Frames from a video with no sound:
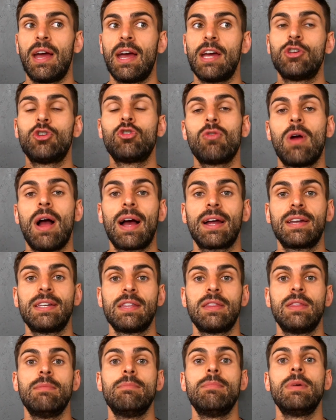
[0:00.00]
attract
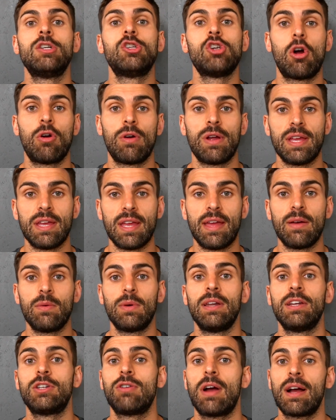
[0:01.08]
the majority. It
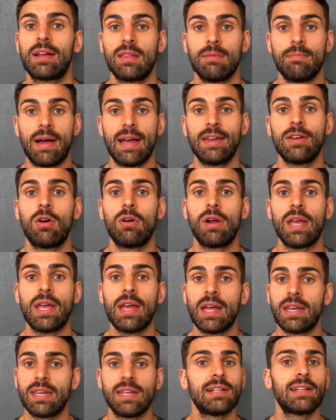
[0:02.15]
will attract the minority,
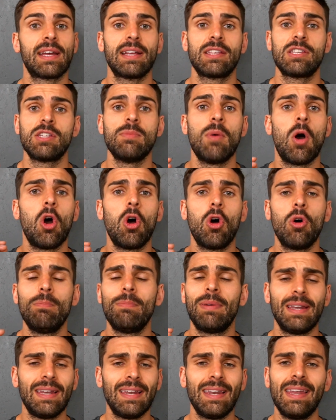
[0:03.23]
and you'll get some
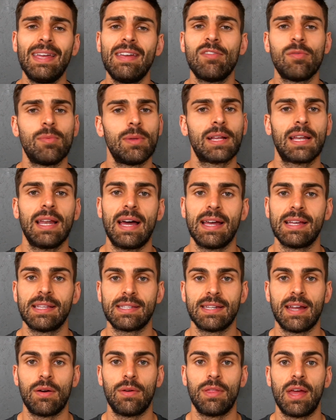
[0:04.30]
unbelievable
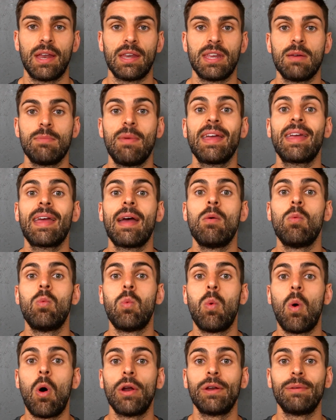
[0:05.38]
clients now and then. You might get
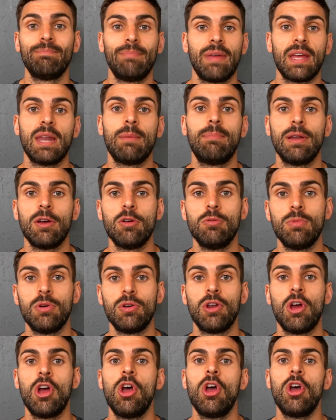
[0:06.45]
one in a blue
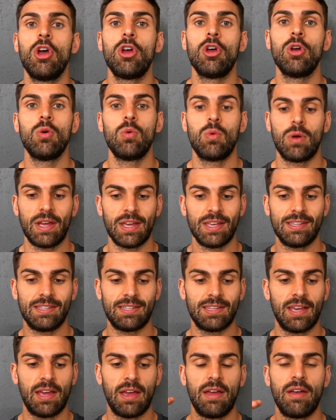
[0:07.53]
moon who
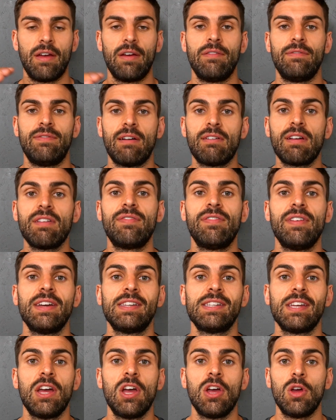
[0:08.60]
is very
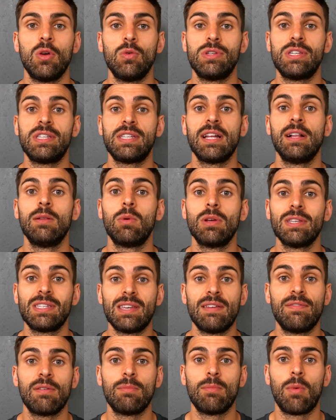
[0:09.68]
fit, who still wants
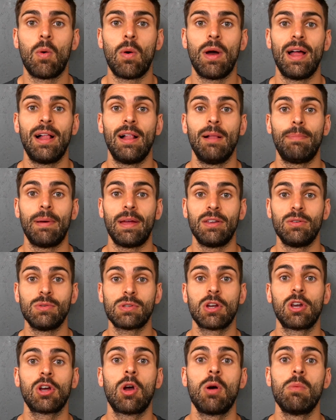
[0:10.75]
even more help, and who's
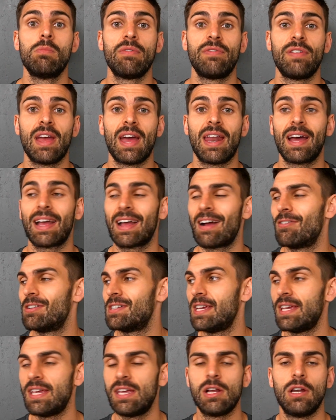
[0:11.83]
going to come with you, and I
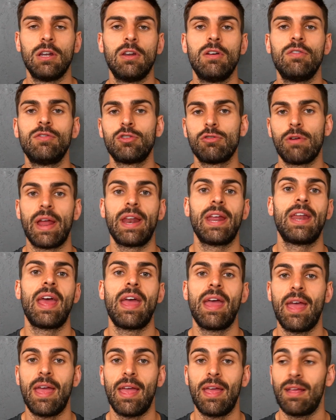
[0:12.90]
guarantee you'll love training
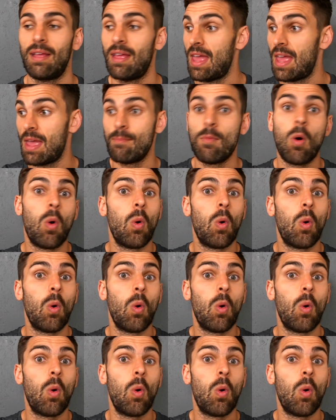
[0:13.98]
him